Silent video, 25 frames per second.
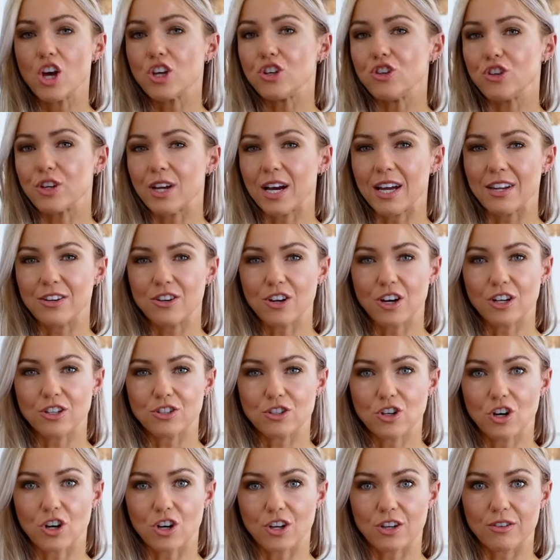You cannot
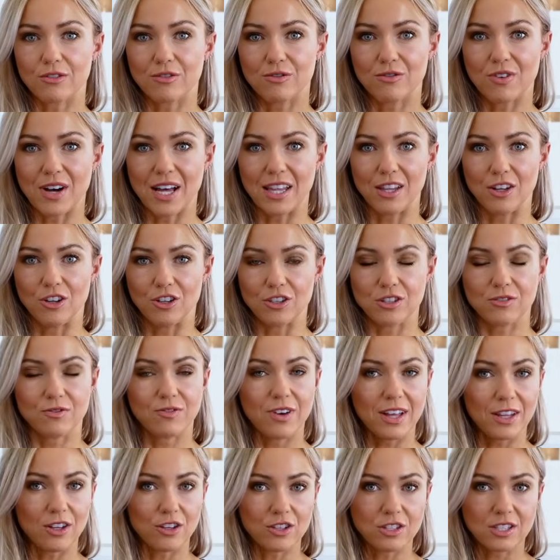target fat loss.
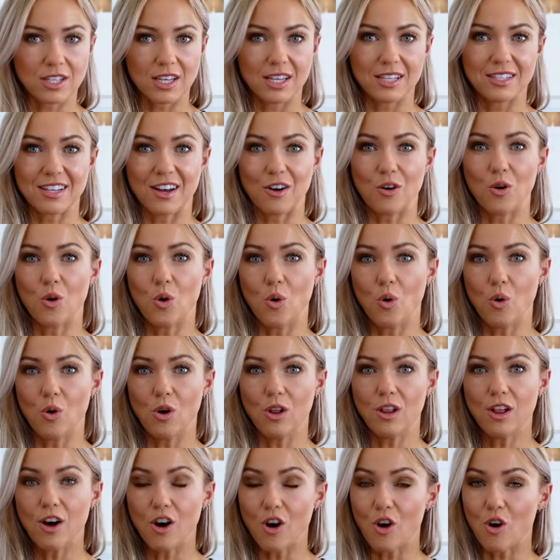Fat loss is a
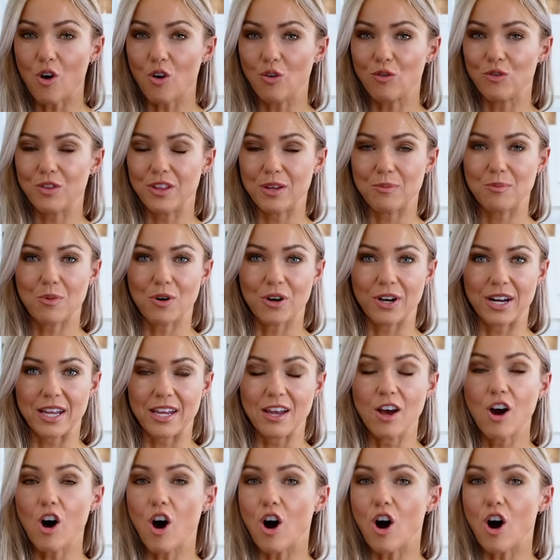whole over the body.